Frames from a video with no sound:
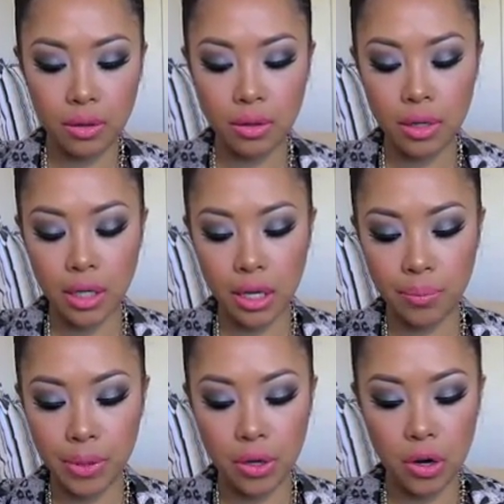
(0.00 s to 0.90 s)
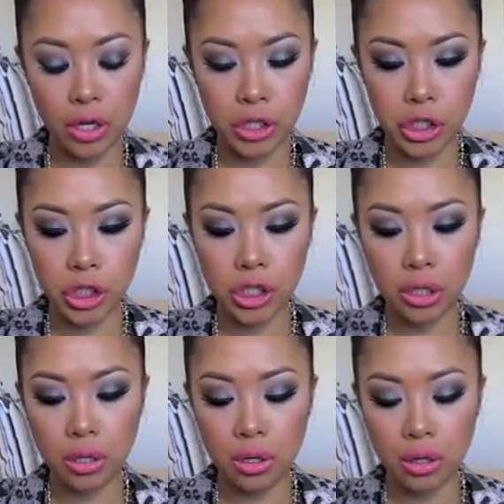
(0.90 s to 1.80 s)
the Nicki Minaj,
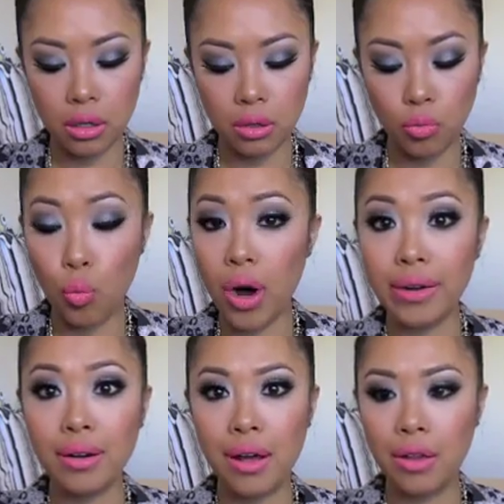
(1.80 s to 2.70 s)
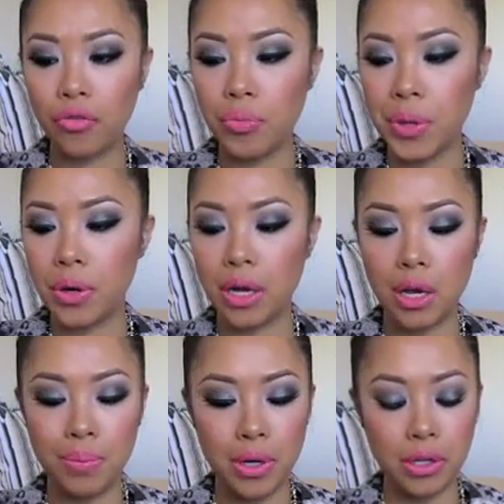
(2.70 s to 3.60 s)
one color from the
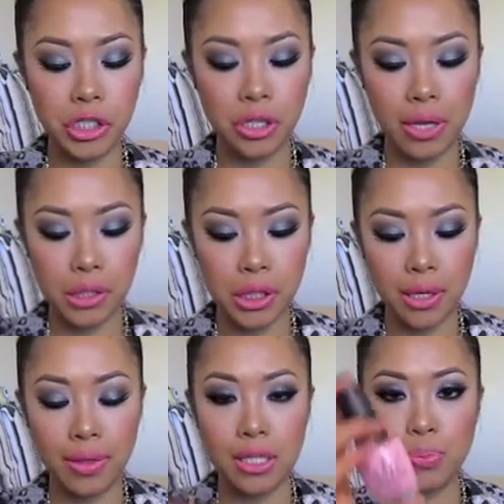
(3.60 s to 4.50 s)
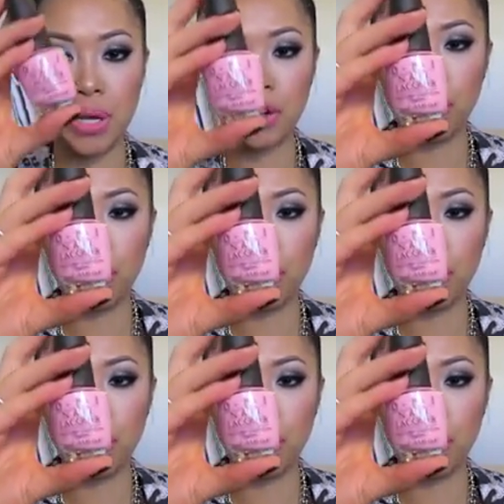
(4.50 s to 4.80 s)
Nicki Minaj collection, and that's Pink